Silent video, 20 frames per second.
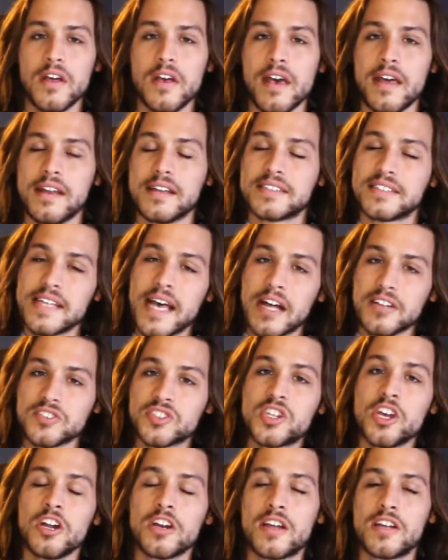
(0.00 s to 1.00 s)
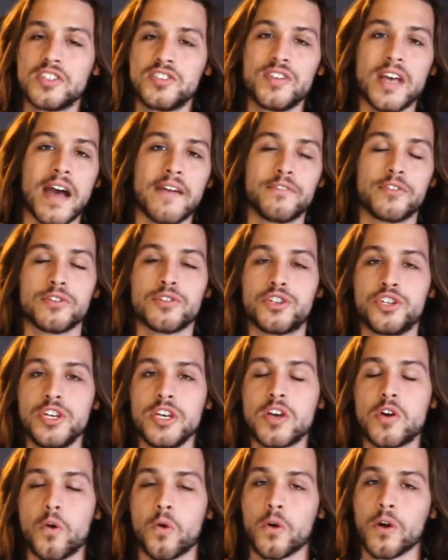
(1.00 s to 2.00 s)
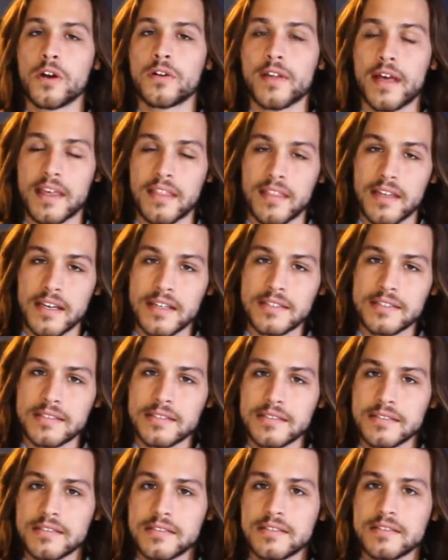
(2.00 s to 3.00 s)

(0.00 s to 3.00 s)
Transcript: And it sounds good because you have your G chord like this.